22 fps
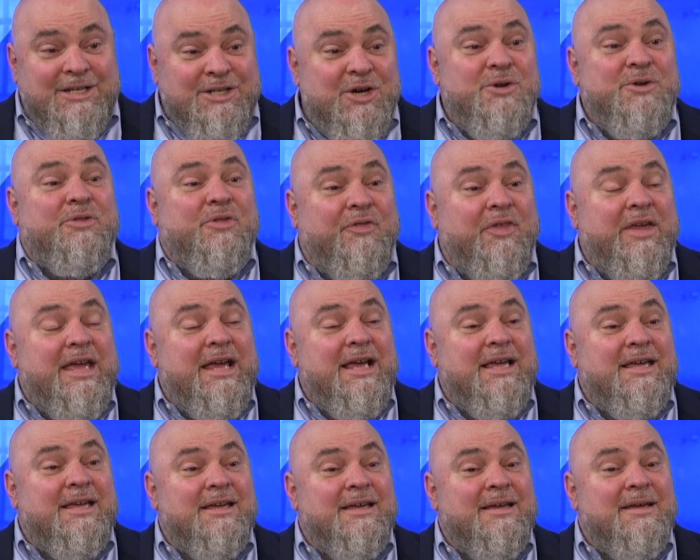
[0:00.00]
don't
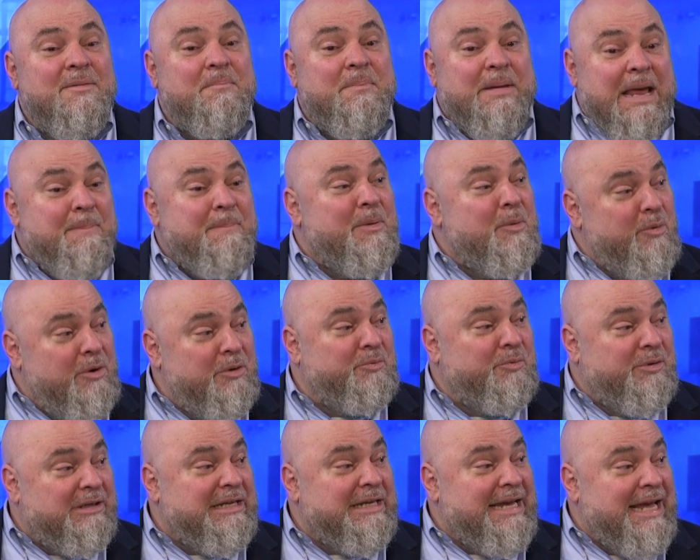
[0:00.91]
think people would
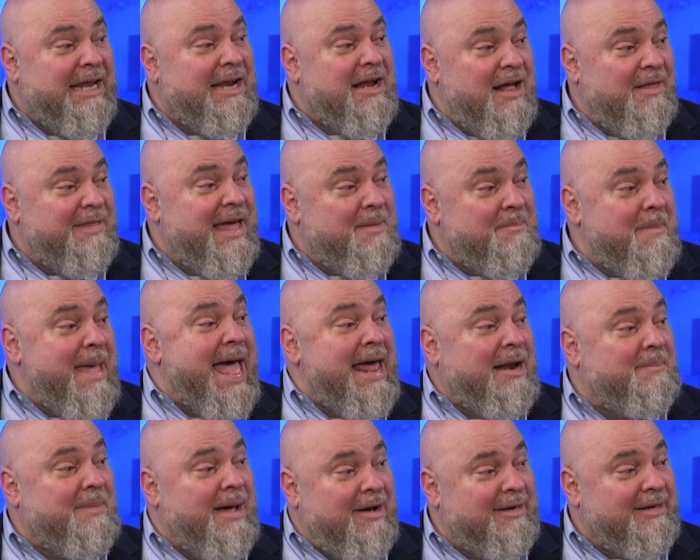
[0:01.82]
really get all that mad
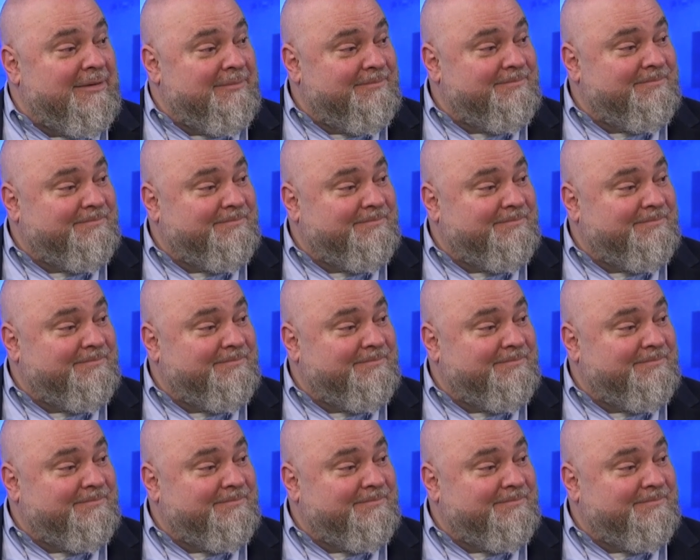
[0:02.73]
about it.